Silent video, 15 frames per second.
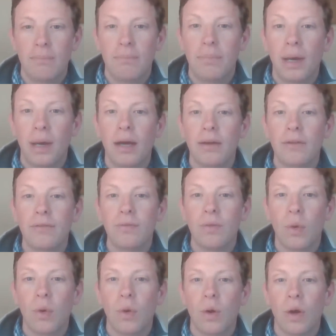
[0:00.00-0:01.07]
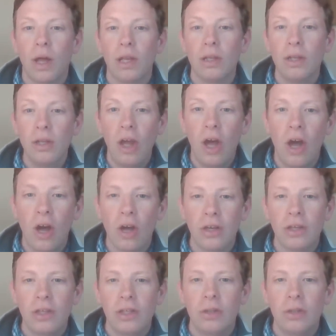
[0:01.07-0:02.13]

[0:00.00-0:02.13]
But for Locke,